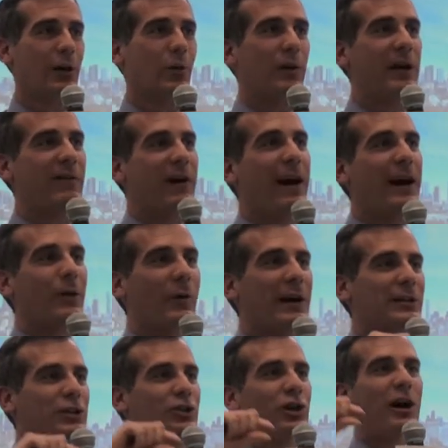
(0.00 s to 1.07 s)
We have
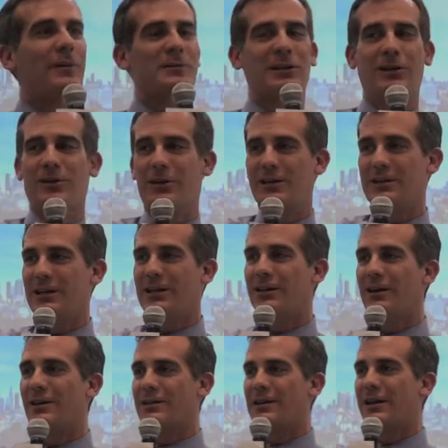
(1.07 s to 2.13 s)
high-wage jobs increasing in
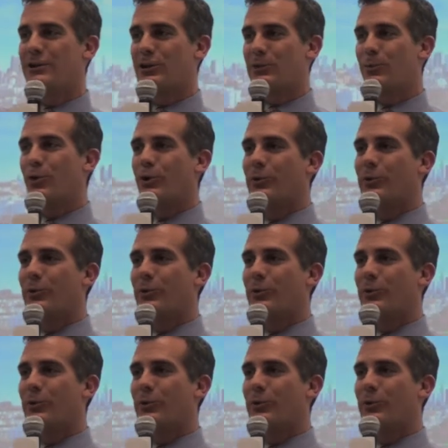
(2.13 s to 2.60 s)
Los Angeles more